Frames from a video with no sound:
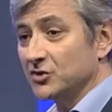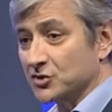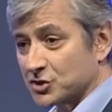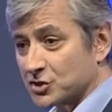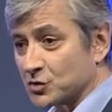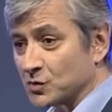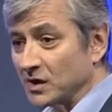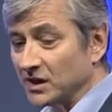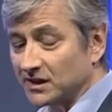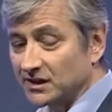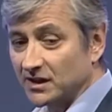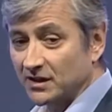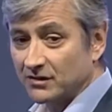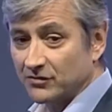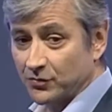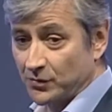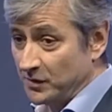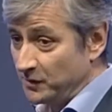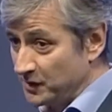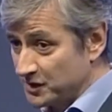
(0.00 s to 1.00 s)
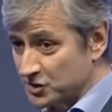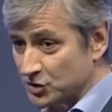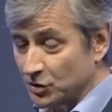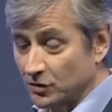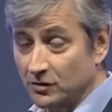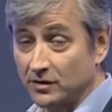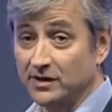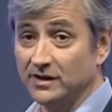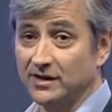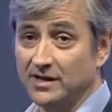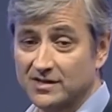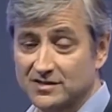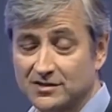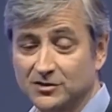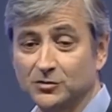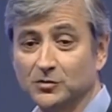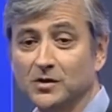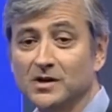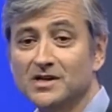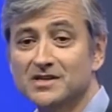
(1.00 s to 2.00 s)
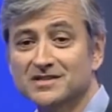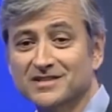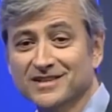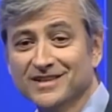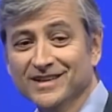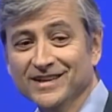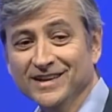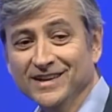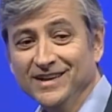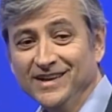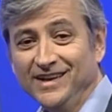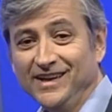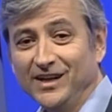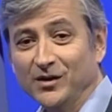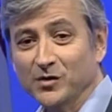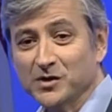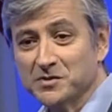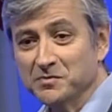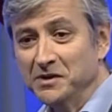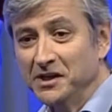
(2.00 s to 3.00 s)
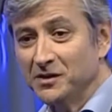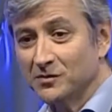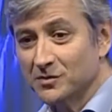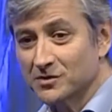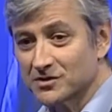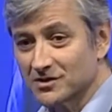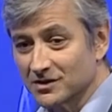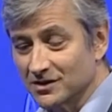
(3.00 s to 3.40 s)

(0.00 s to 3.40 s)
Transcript: in Australia 3 weeks ago, I guess it was, and I was meeting with